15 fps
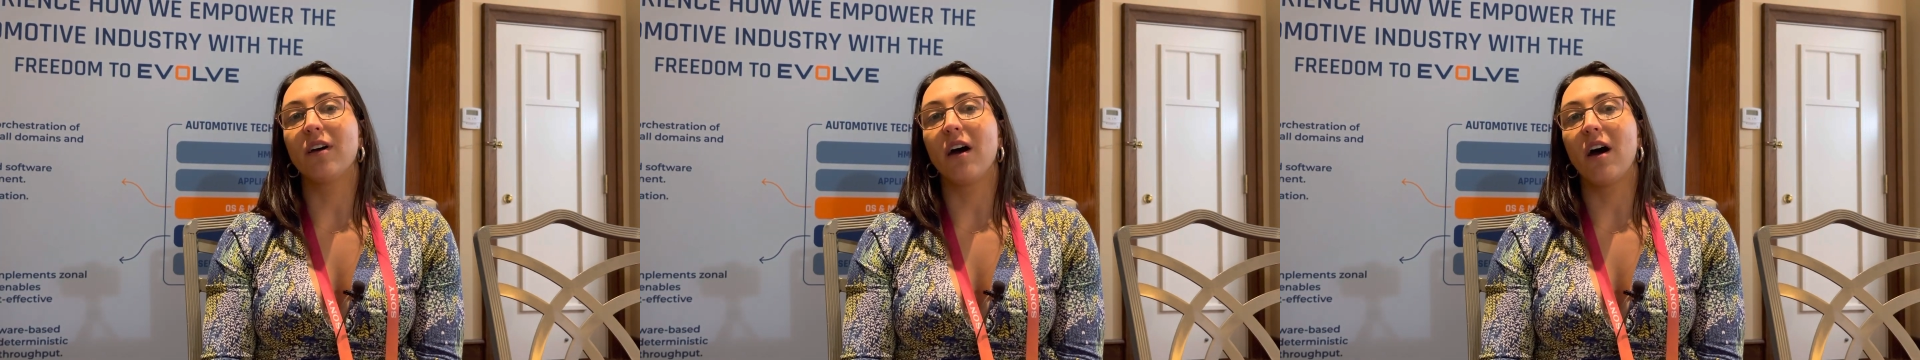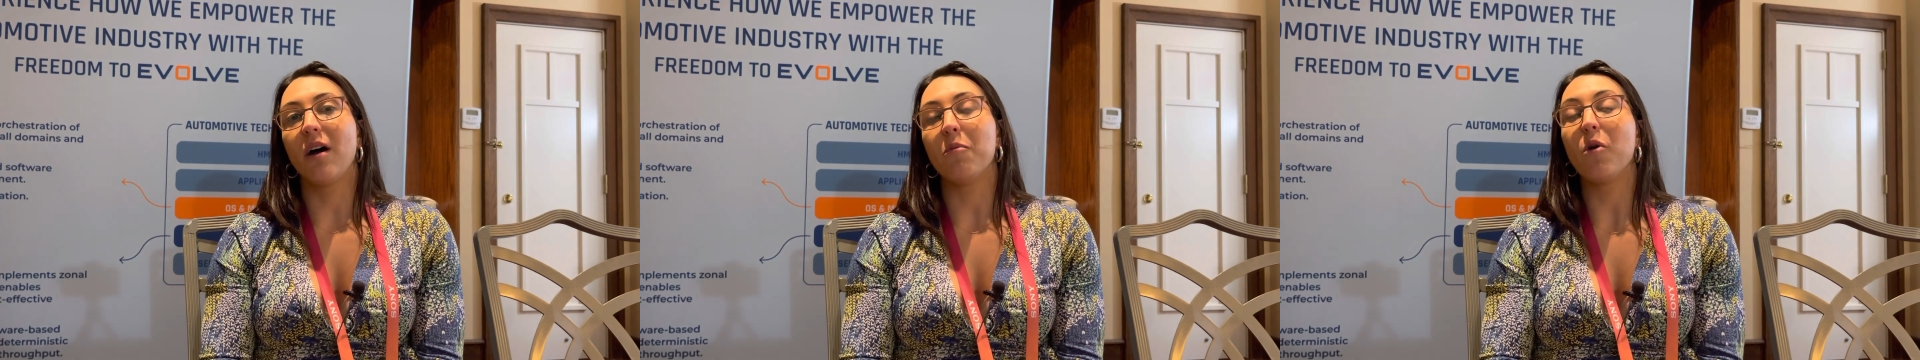
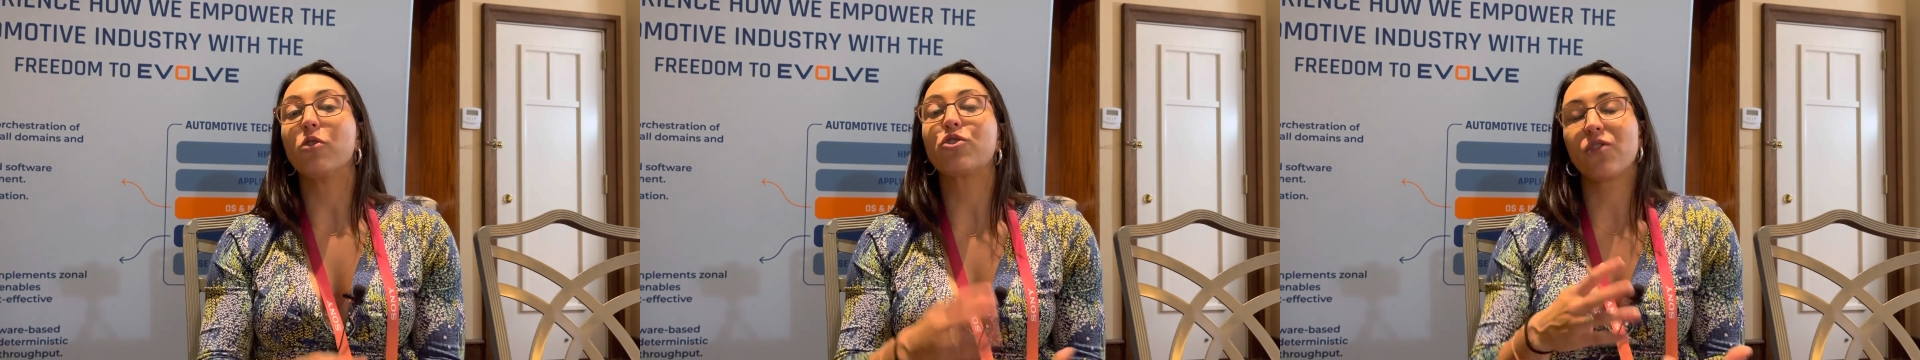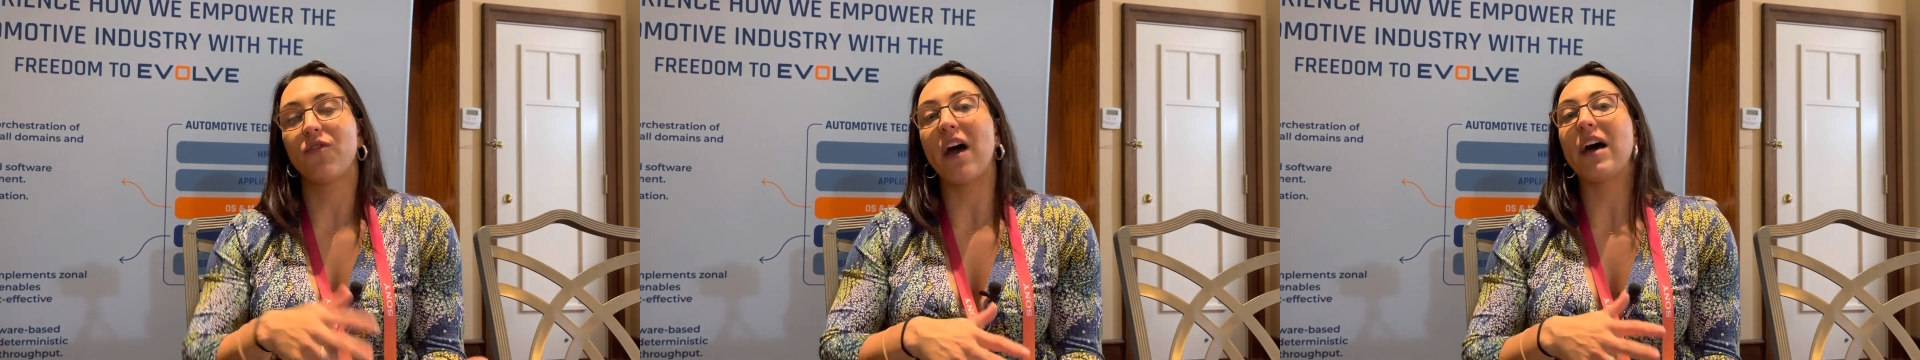
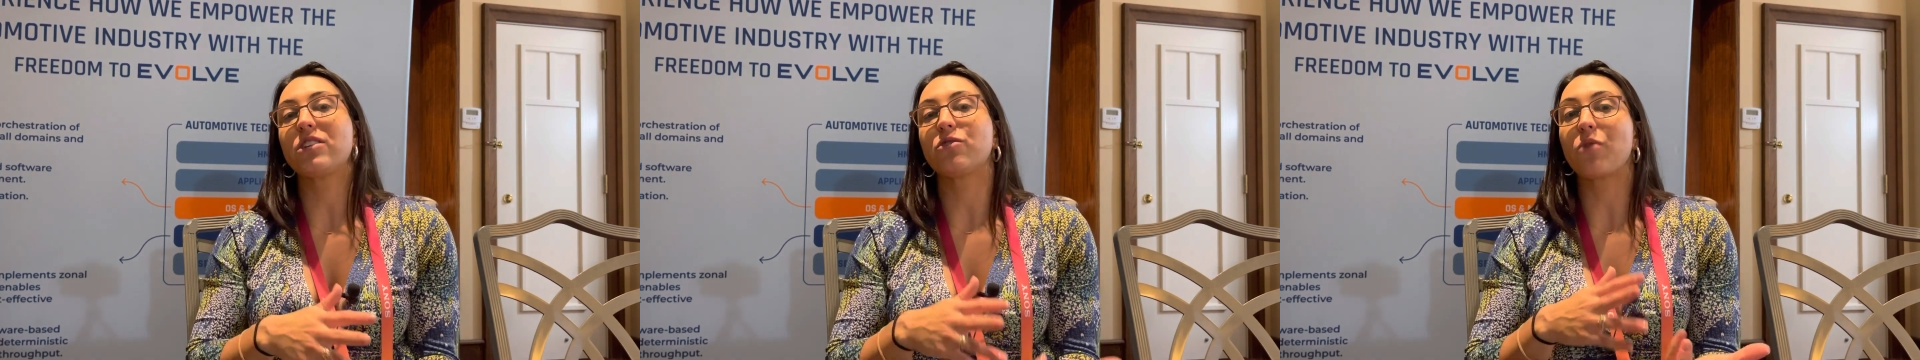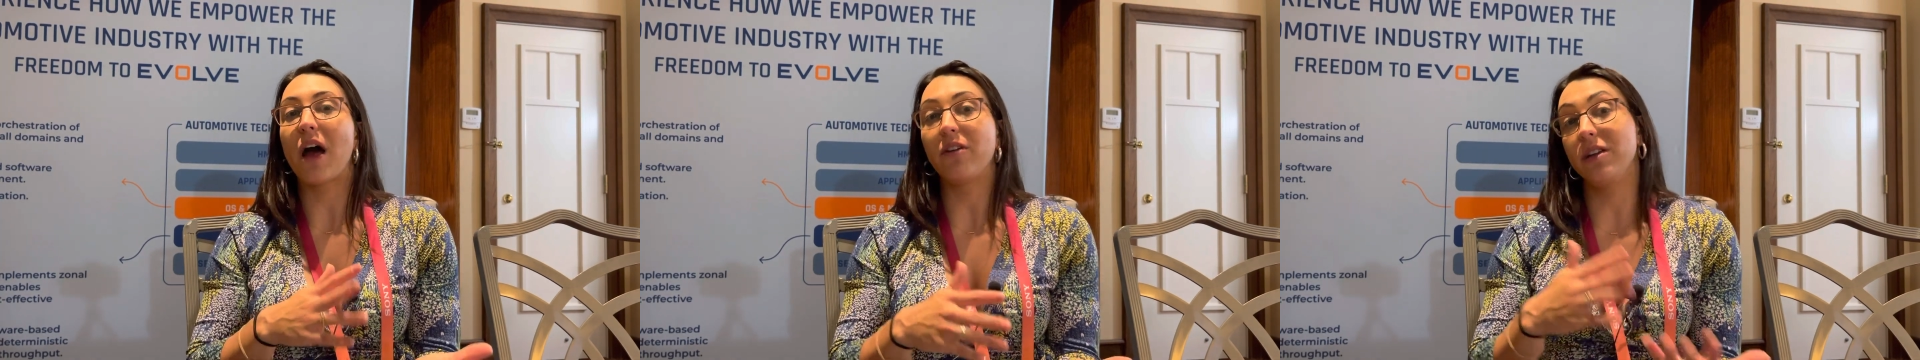ultra
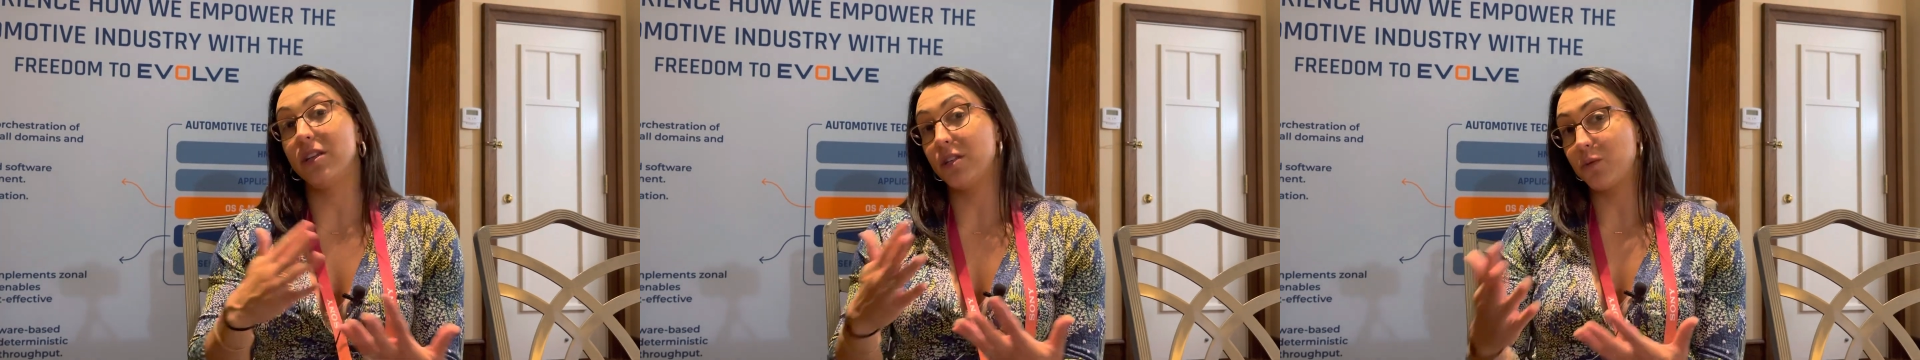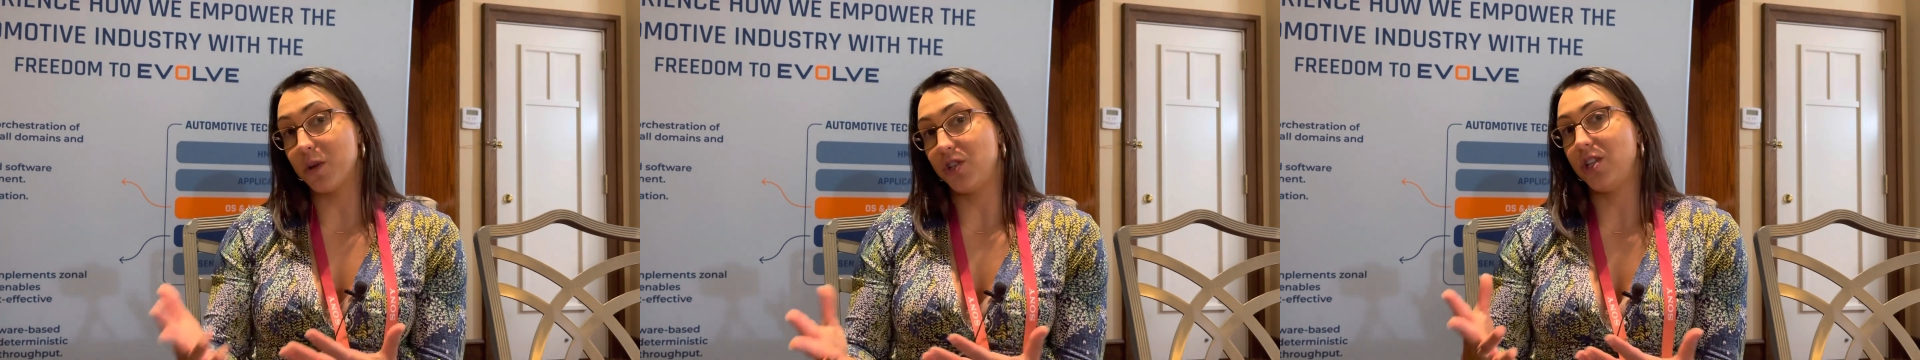fast routing
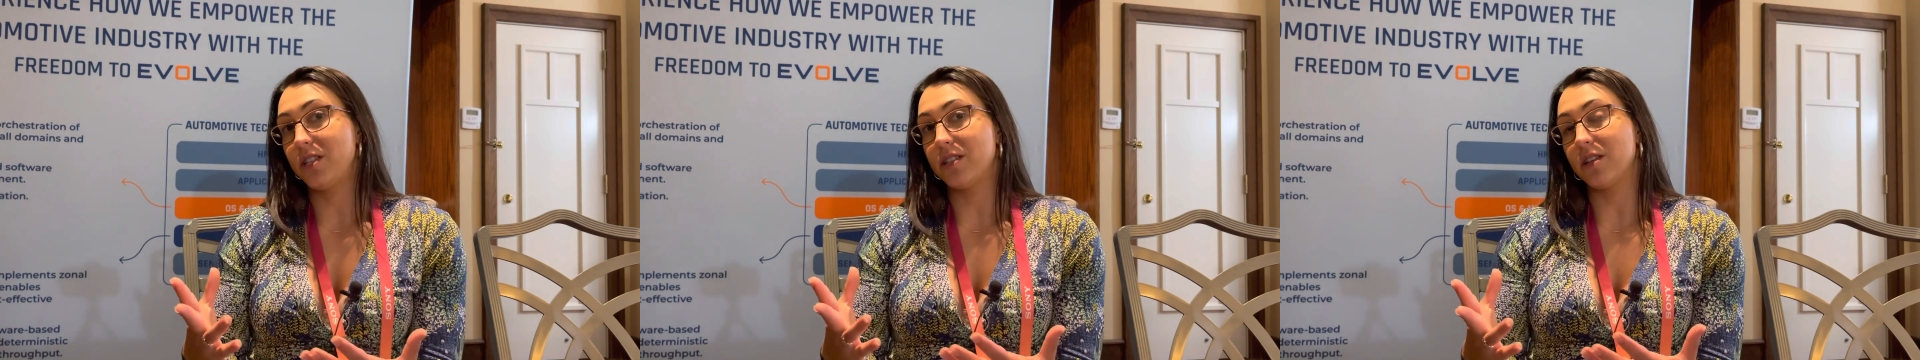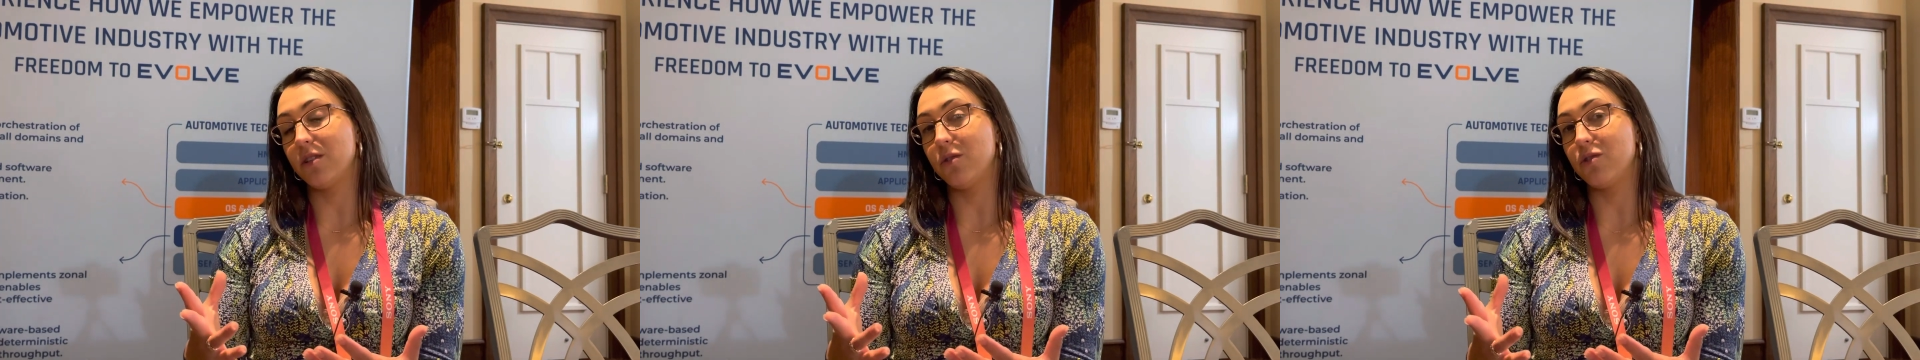and switching
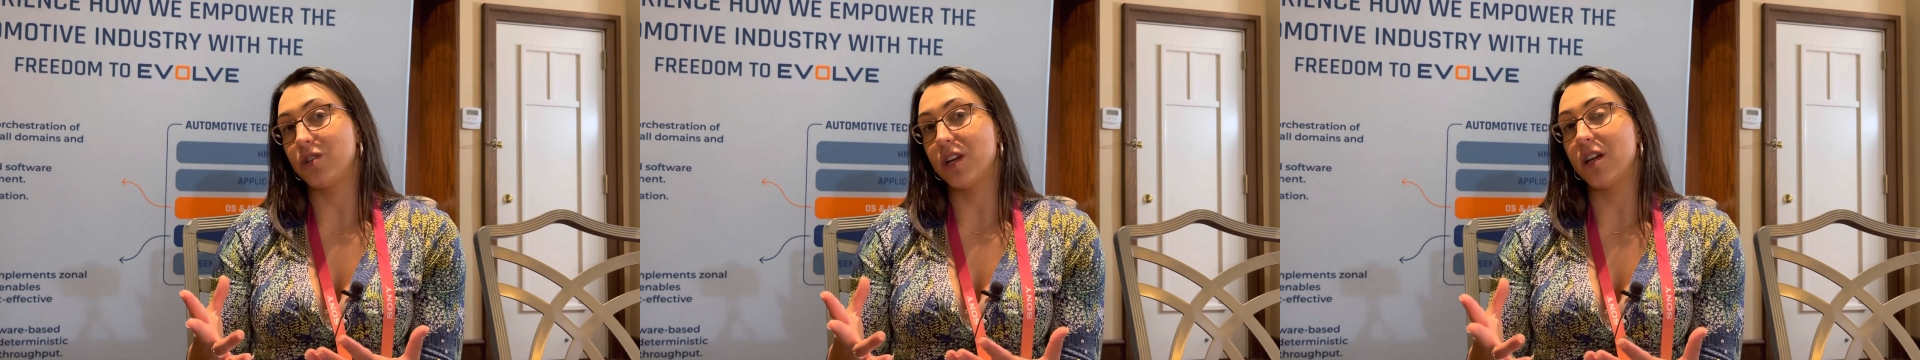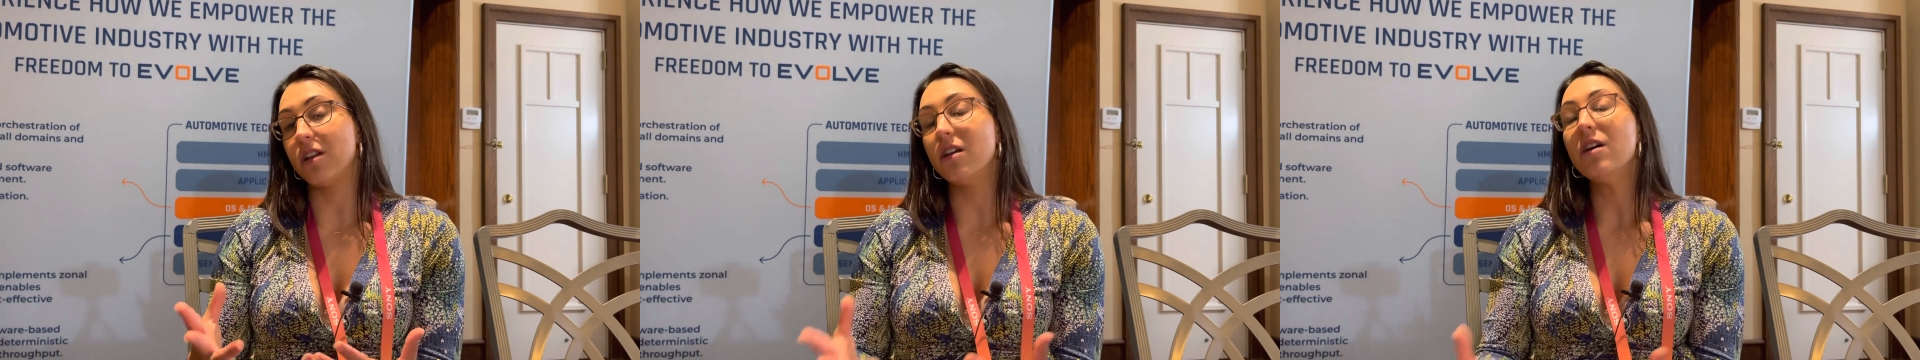
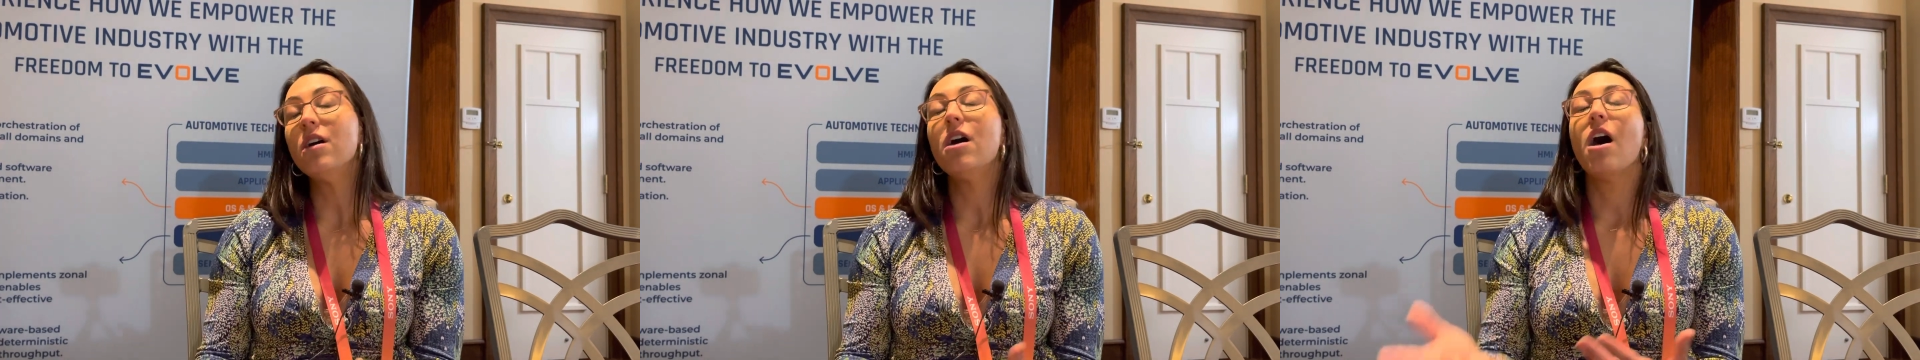solution